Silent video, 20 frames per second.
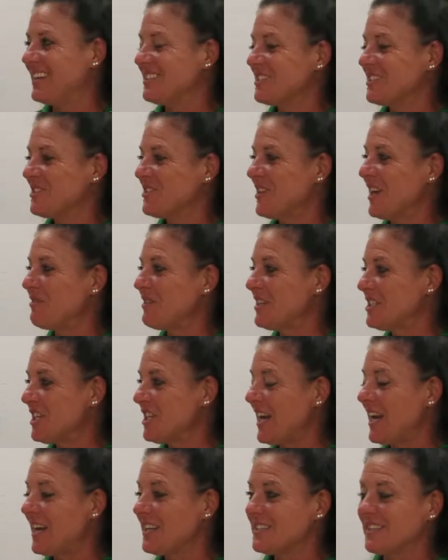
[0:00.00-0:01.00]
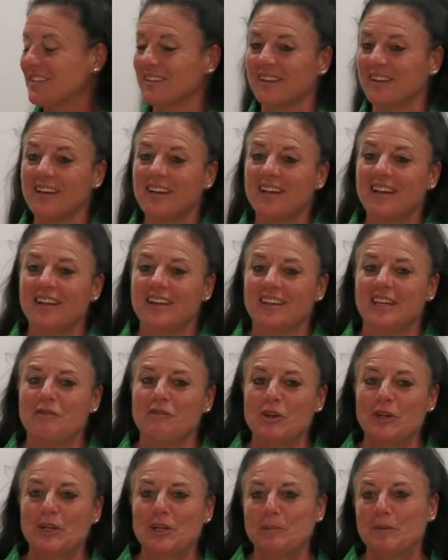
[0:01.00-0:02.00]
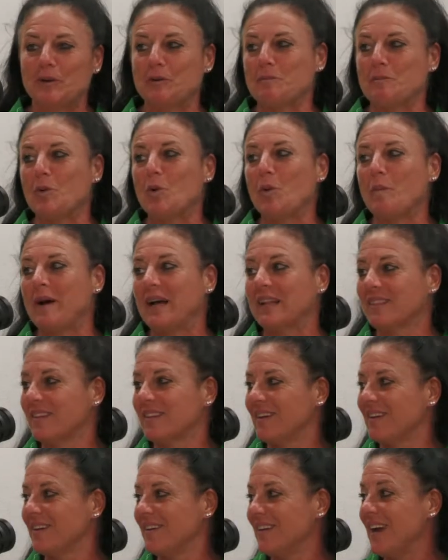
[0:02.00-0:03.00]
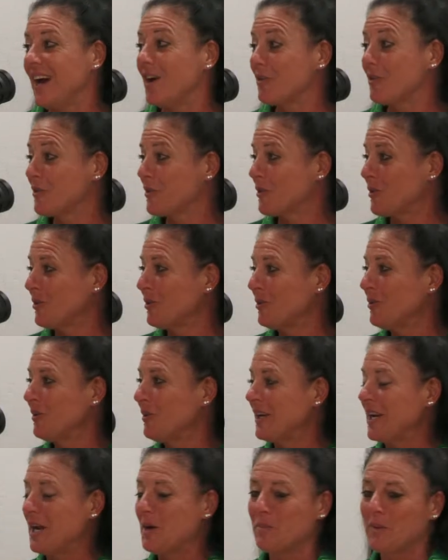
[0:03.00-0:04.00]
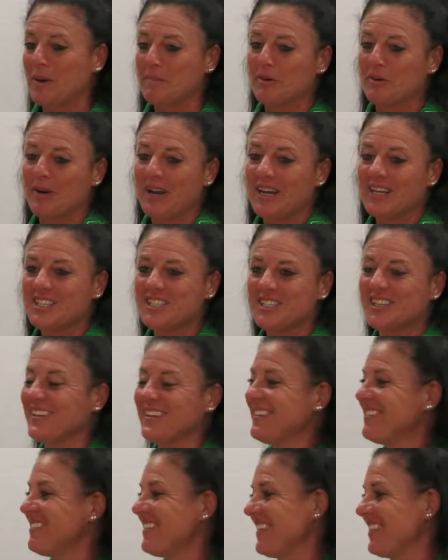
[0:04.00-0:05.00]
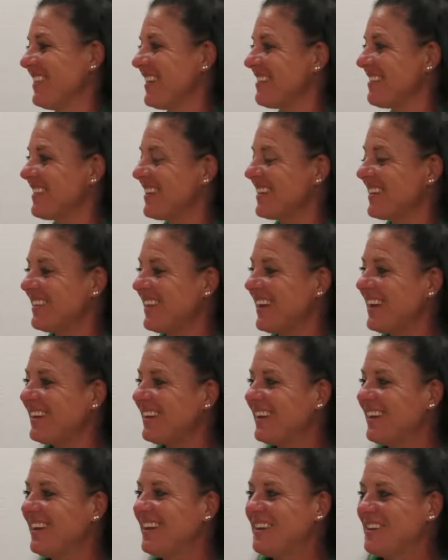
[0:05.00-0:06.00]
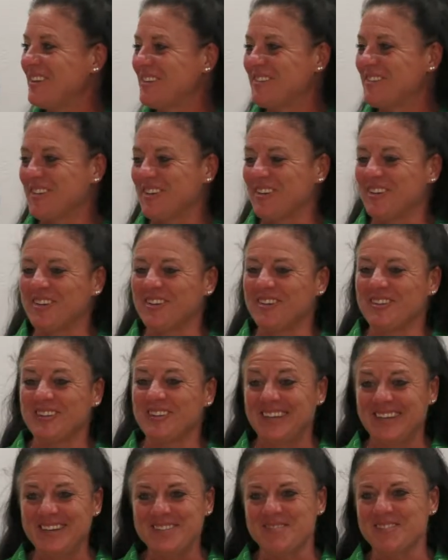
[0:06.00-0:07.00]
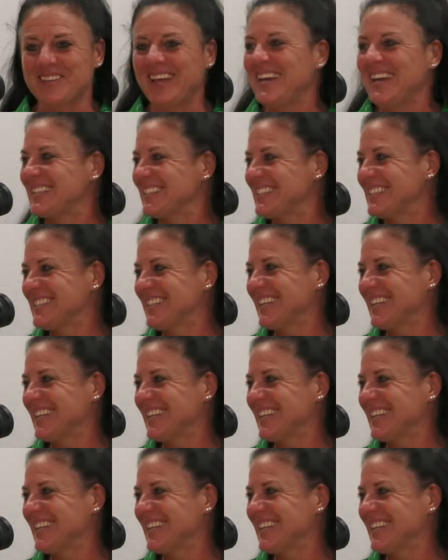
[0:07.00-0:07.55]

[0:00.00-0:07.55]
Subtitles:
just to have a chat and give you a little bit more about our school and our preparations and things like that. So, yeah, thanks.